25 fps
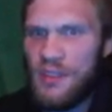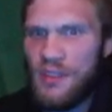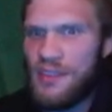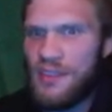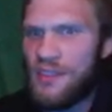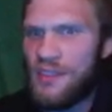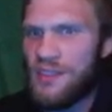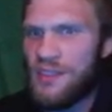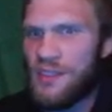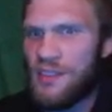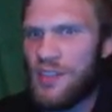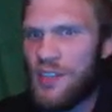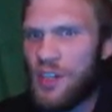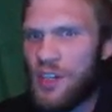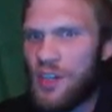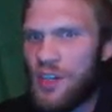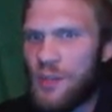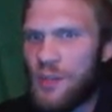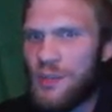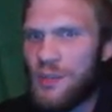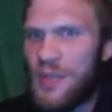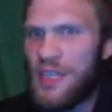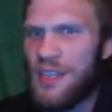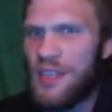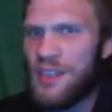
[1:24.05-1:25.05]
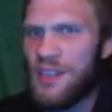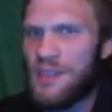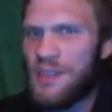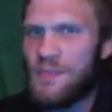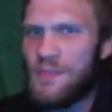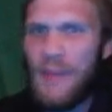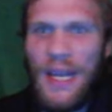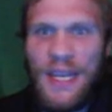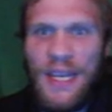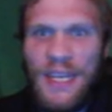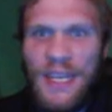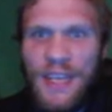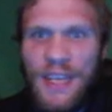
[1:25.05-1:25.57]
to secure because
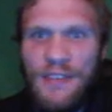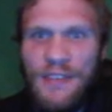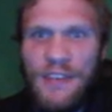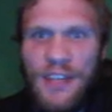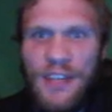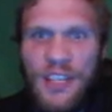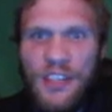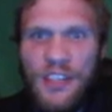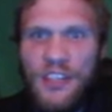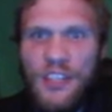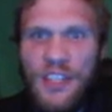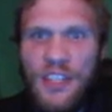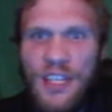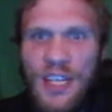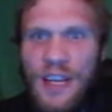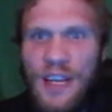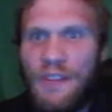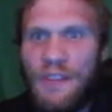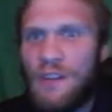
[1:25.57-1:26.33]
by definition